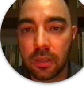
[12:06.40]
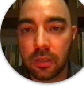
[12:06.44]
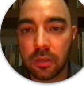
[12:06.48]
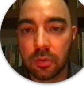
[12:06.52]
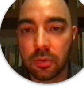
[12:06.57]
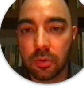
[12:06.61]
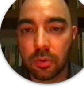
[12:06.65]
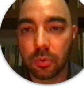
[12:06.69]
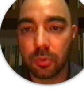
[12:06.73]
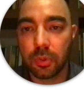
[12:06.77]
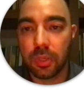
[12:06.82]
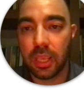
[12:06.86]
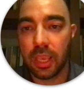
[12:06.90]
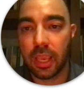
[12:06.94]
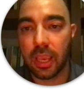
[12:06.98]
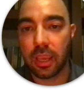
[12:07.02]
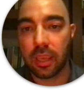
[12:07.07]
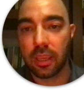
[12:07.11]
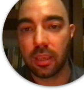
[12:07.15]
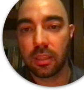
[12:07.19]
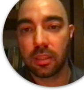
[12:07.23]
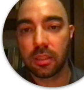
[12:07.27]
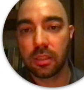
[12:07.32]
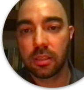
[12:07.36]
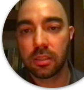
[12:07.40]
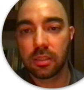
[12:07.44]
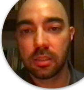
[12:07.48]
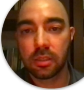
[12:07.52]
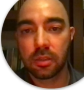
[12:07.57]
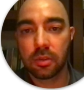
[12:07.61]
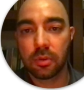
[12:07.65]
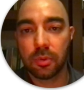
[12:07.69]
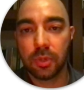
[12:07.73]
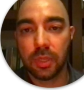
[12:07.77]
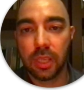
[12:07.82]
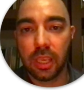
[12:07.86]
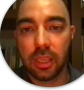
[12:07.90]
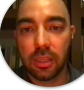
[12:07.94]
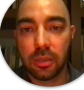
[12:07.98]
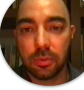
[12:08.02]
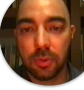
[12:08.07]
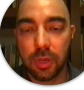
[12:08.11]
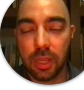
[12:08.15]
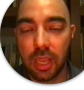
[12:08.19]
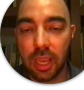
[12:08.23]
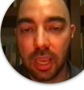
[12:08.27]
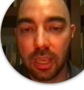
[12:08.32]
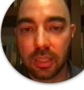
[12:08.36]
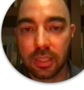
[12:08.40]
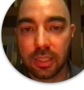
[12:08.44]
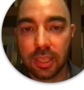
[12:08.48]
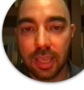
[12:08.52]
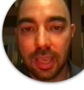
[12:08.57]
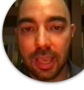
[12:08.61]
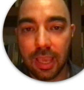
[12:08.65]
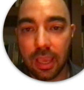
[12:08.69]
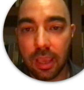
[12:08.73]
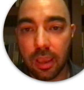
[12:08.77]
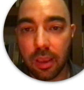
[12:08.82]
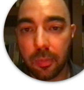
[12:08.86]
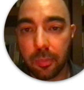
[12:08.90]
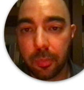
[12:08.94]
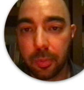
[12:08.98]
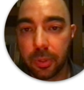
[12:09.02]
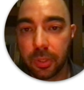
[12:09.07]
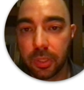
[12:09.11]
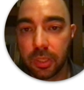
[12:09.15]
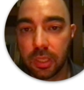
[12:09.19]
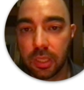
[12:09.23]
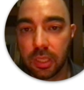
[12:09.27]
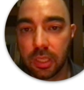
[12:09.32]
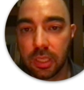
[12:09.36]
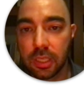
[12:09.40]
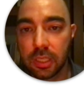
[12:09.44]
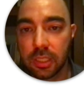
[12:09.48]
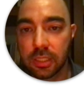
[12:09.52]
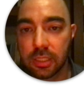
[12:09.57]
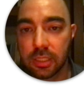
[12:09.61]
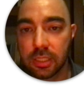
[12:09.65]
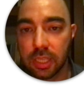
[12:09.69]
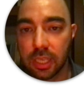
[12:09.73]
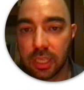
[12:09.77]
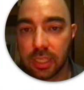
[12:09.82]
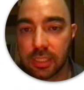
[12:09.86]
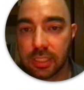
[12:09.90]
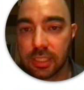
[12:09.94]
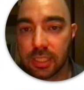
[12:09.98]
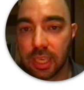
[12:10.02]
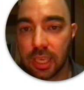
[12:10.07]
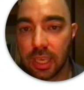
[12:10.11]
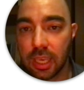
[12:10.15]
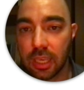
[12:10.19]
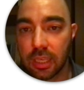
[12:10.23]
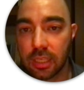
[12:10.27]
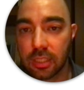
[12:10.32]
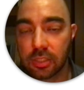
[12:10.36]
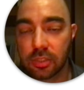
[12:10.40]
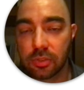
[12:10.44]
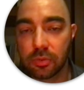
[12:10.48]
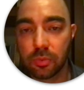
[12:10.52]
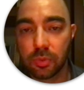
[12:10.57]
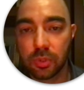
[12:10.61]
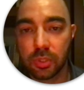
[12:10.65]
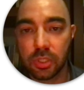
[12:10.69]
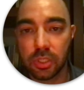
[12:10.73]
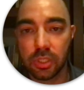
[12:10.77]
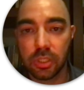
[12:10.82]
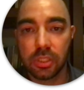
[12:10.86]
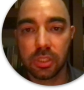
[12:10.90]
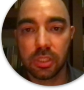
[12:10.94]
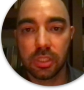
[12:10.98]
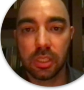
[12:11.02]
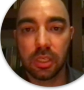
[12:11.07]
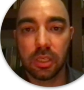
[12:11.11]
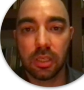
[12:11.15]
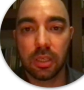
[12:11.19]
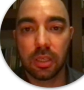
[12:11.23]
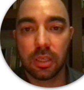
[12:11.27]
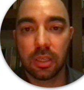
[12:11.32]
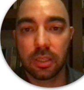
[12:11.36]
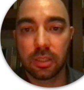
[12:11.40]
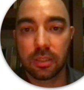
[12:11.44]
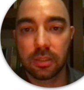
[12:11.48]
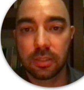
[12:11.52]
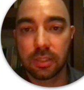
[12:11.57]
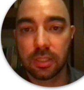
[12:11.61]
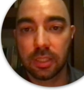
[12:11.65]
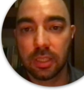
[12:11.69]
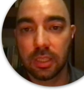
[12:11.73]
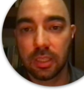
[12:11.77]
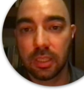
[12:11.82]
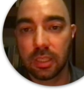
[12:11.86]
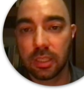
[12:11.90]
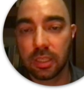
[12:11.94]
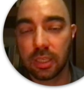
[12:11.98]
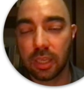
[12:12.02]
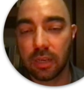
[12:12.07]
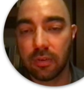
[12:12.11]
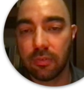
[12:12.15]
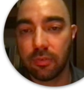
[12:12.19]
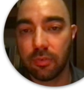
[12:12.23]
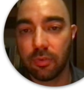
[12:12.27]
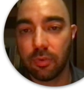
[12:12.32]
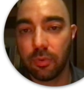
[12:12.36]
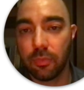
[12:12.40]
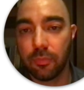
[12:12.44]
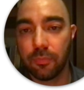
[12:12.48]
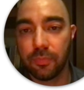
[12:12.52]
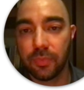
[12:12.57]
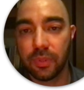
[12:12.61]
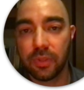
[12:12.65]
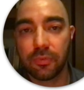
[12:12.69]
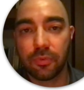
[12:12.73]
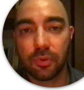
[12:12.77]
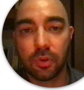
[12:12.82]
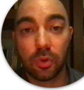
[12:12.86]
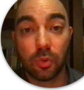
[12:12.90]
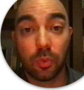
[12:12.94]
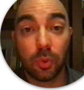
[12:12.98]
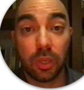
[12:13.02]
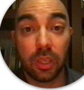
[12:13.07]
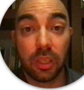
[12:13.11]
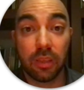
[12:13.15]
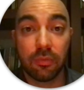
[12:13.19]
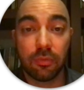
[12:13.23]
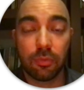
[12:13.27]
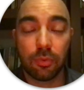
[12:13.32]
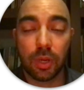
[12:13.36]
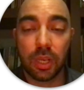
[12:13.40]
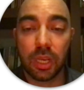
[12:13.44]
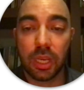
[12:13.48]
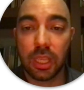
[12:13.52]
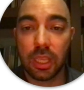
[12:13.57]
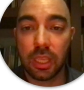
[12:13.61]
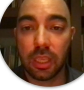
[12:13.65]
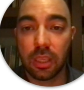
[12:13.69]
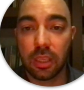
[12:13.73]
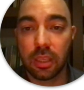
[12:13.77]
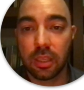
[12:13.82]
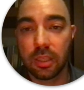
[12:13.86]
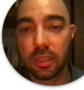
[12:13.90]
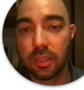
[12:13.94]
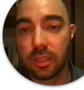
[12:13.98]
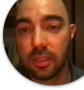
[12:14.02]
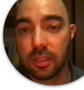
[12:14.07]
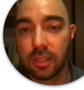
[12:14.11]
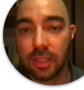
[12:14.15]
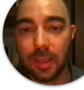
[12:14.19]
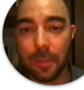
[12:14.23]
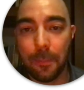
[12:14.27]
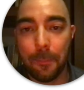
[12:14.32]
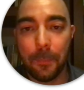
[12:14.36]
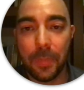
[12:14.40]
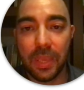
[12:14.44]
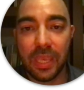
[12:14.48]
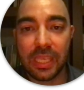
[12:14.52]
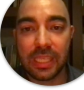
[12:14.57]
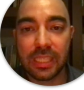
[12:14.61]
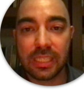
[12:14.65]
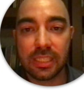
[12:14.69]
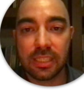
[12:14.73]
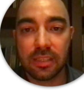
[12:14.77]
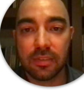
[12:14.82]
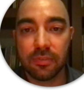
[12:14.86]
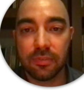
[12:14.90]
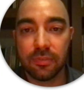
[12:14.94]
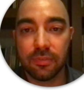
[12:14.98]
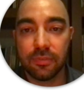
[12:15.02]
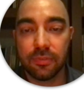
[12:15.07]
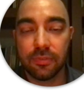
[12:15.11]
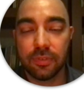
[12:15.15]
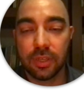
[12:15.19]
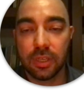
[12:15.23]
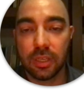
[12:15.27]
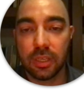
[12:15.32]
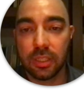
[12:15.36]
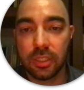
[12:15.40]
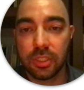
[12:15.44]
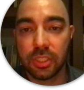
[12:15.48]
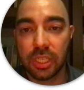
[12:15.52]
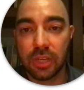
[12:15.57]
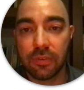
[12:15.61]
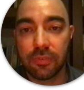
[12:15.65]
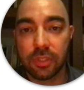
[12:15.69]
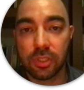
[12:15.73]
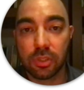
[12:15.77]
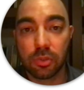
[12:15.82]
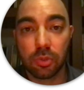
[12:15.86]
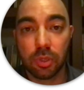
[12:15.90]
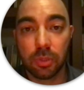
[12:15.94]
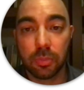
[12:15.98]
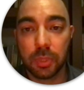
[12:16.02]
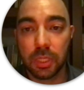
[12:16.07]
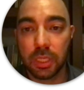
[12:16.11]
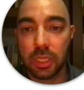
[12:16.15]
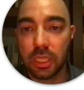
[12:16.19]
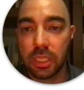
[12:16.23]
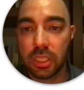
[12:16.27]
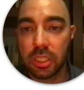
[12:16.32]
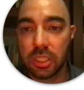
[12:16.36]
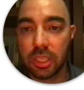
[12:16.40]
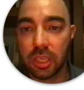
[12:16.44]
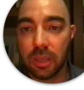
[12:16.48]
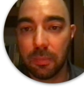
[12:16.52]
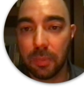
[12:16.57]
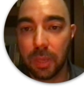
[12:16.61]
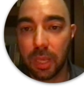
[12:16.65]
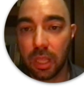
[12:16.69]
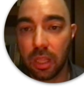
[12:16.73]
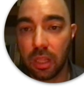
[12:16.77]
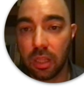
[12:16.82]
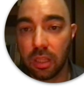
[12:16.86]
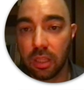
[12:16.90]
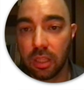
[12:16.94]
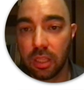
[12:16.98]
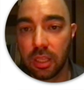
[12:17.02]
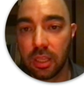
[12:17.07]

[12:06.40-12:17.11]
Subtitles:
create React app, JSX, which is kind of a different way of writing a mix of JavaScript and HTML.